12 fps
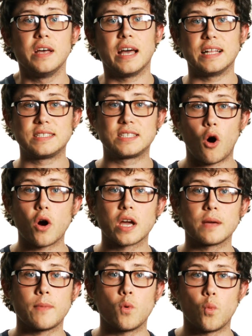and talking
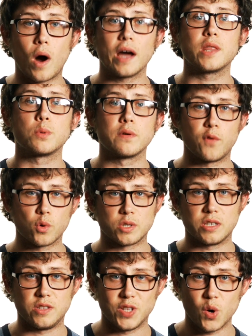about why they were
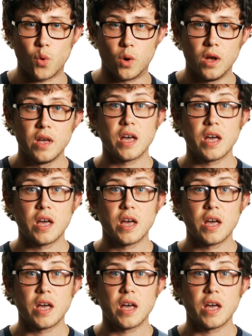voting no.